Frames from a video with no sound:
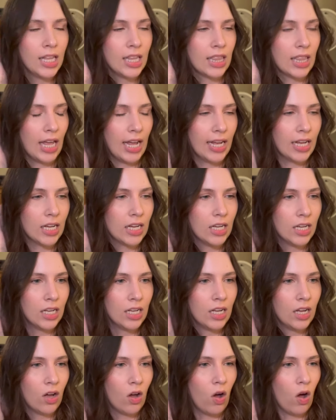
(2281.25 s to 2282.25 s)
Like,
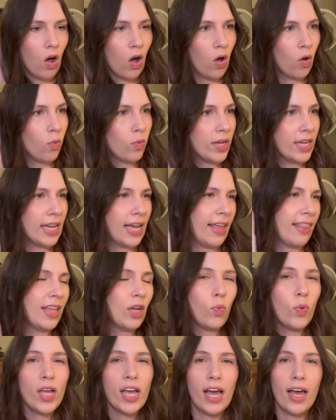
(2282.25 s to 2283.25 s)
all week. I
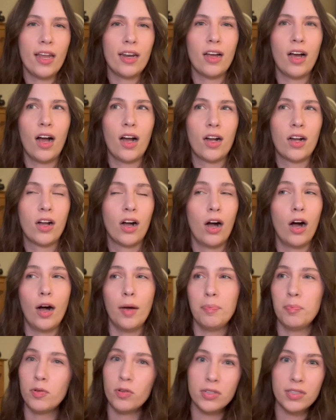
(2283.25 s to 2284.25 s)
think we had a
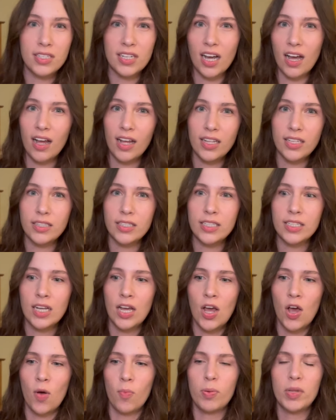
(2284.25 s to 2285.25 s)
couple duds,
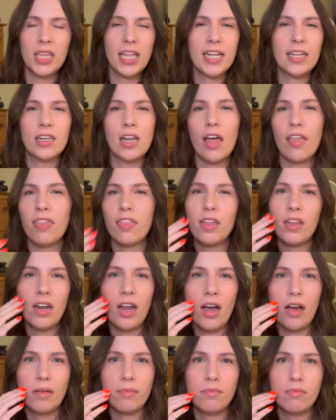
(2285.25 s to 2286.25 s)
but like nothing
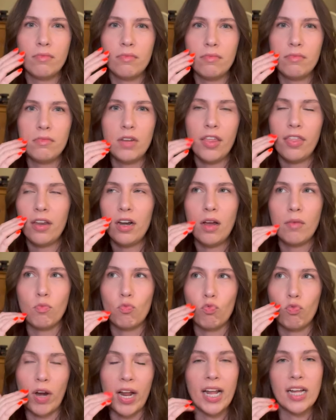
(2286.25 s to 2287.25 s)
um nothing I'm
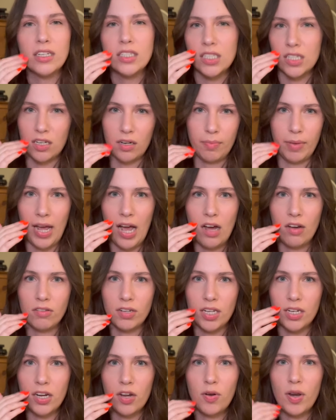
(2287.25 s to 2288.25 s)
ranting about,
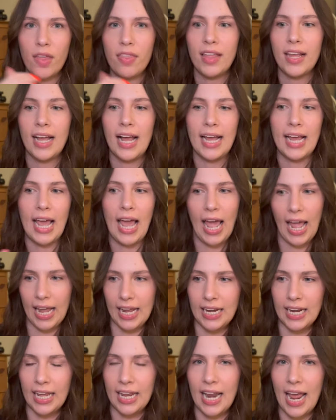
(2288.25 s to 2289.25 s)
you know, nothing I hated.